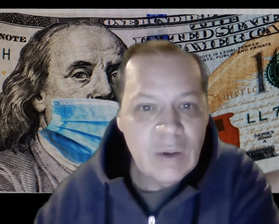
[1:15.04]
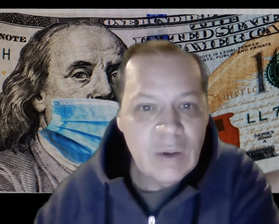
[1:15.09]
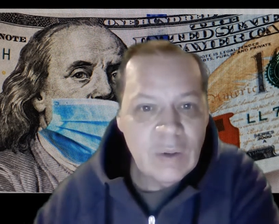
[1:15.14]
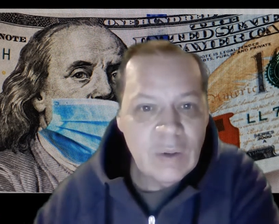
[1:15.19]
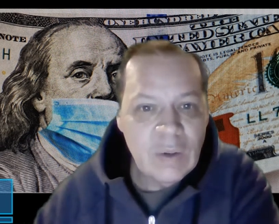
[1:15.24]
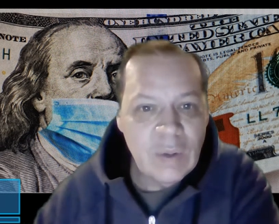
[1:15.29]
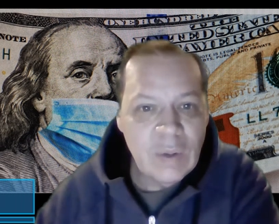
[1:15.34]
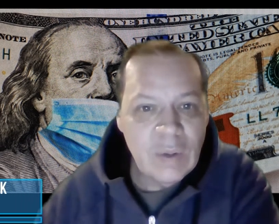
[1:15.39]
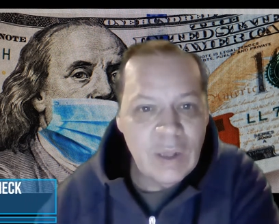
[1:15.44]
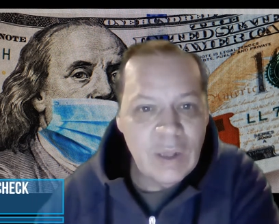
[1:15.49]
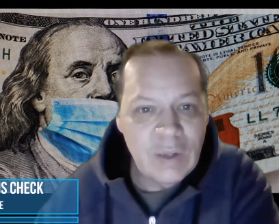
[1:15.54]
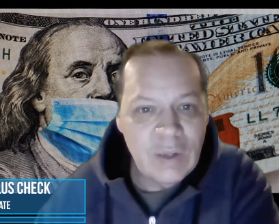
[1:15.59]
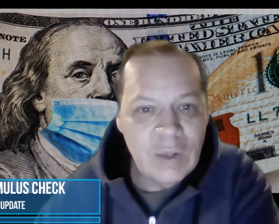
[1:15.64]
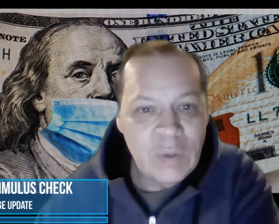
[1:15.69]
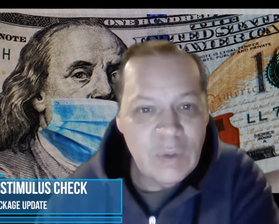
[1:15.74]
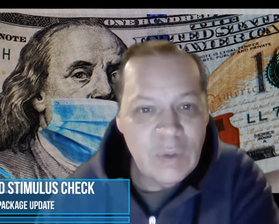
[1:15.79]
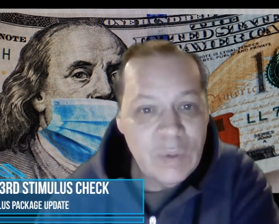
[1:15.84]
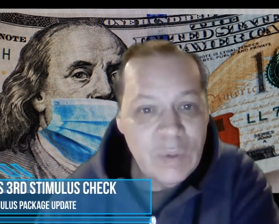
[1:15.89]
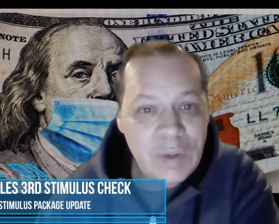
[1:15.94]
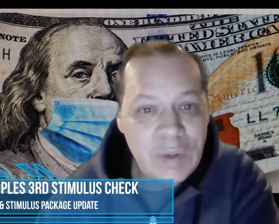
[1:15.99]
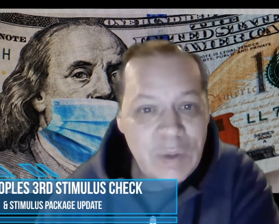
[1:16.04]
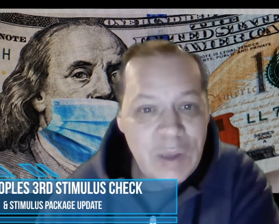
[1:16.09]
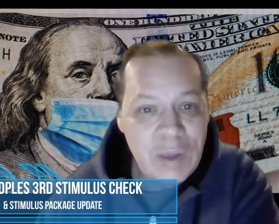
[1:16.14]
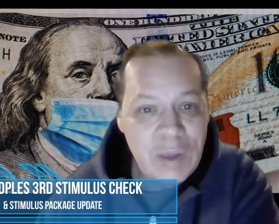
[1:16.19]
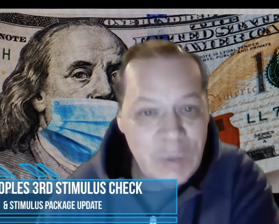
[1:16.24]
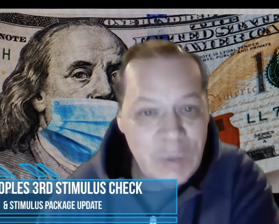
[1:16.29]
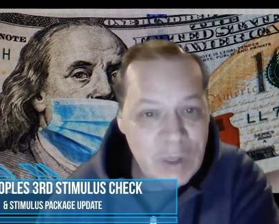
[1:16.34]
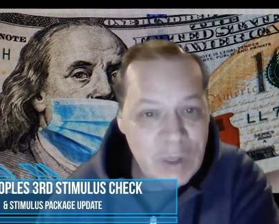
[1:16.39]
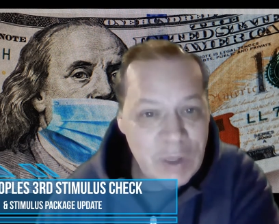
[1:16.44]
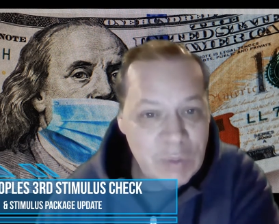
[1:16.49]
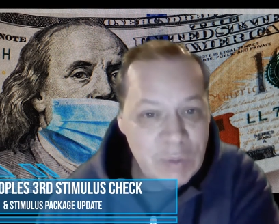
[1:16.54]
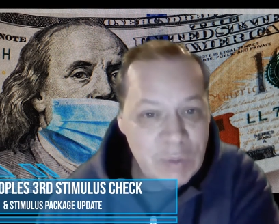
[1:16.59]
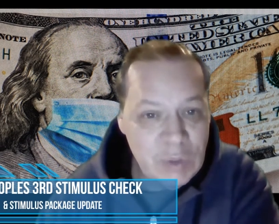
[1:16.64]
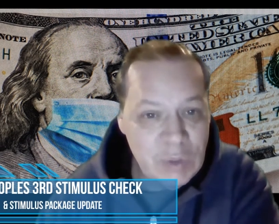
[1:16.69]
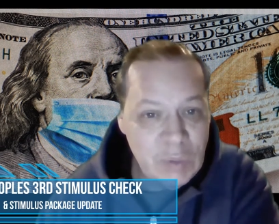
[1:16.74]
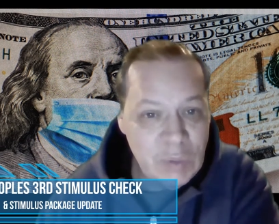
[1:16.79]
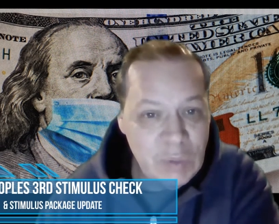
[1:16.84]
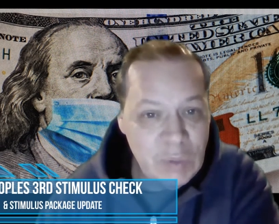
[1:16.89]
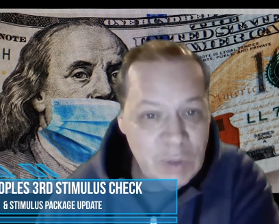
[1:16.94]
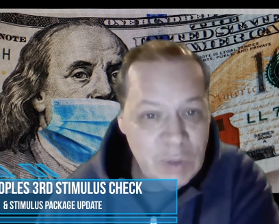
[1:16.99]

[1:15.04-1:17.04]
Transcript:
Speaker 1: Well, hello, and welcome to the